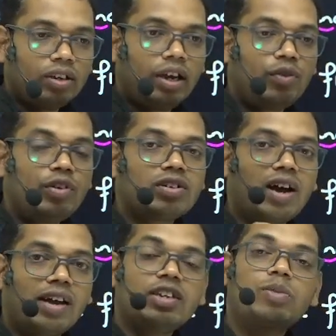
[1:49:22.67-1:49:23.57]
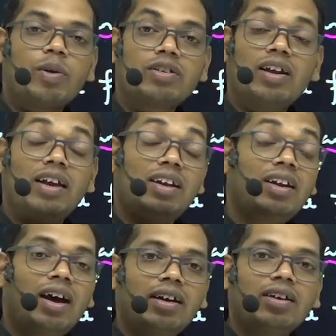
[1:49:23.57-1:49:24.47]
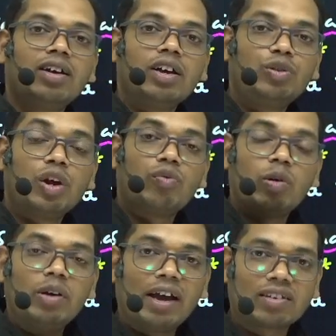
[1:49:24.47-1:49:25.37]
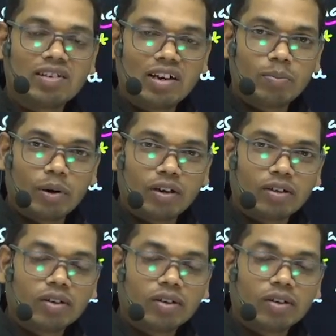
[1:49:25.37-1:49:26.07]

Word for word: in which I is present, and in I there will be axillary bud.